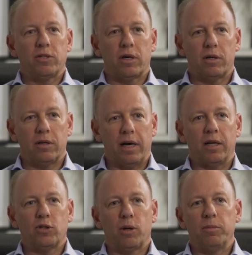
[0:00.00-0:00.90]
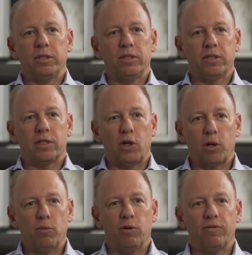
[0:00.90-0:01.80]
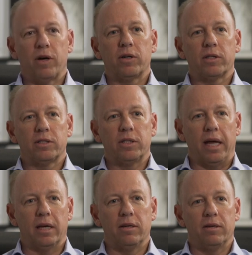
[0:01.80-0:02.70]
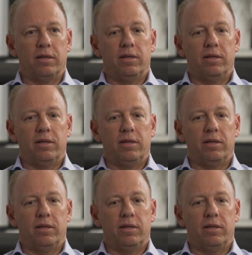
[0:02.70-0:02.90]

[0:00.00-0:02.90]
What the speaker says: So our job is just a lot more focused and